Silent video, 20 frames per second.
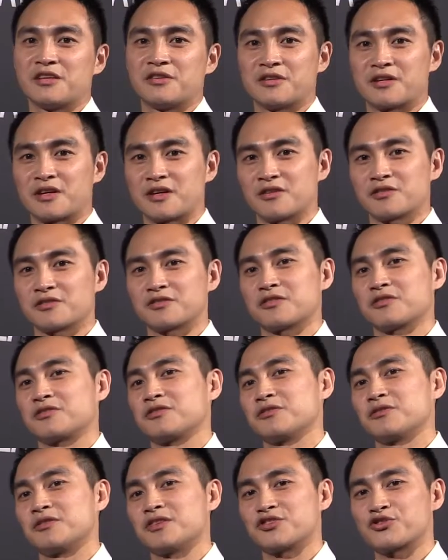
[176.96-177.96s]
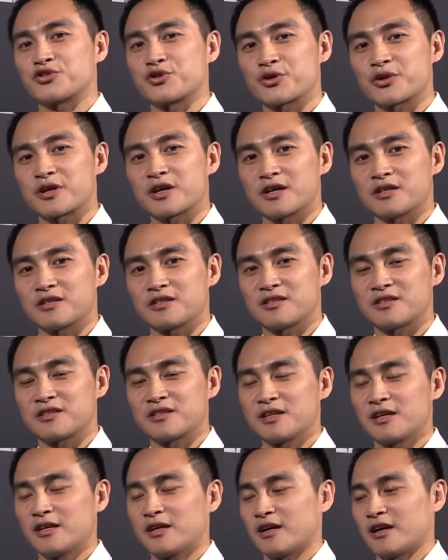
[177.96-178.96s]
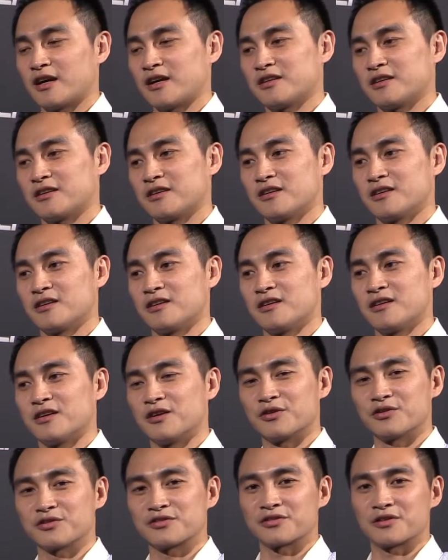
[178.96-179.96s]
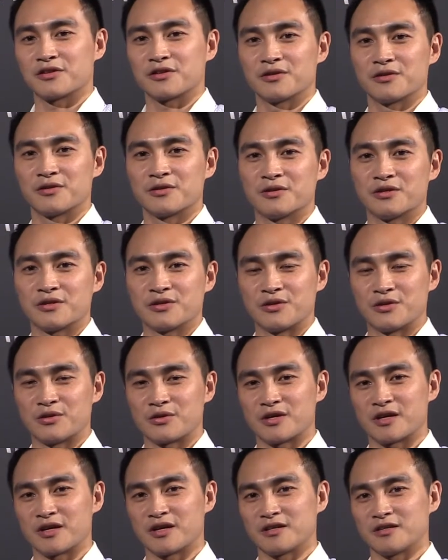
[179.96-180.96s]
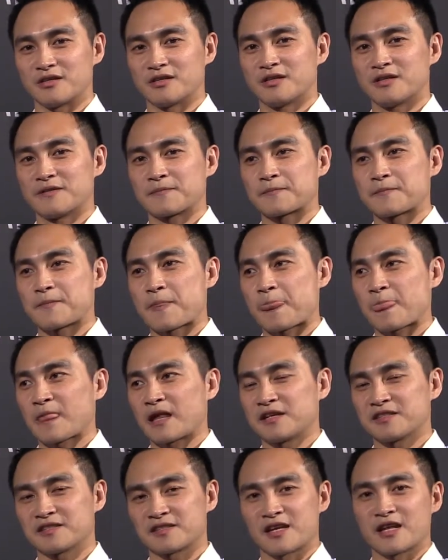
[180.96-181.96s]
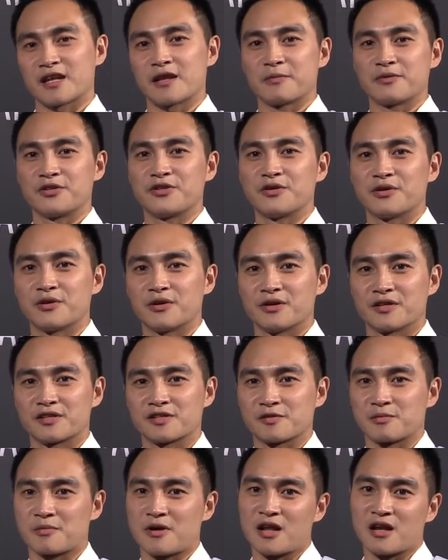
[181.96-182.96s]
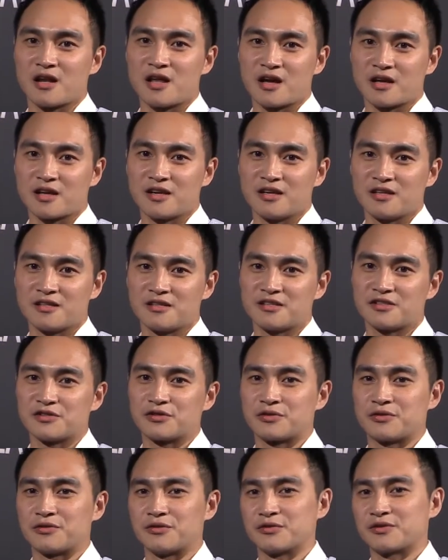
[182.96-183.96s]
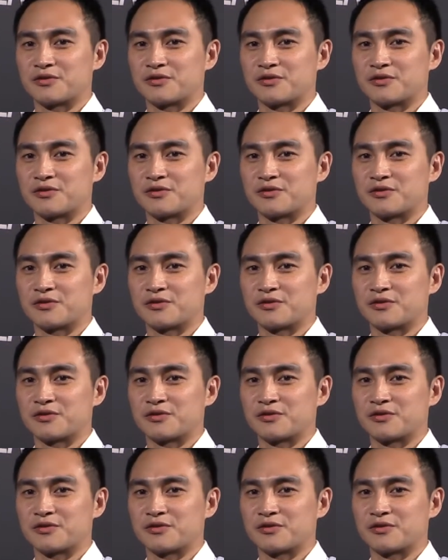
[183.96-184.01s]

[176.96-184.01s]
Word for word: You can also do the shortcut, and uh, also you can set up your smart login to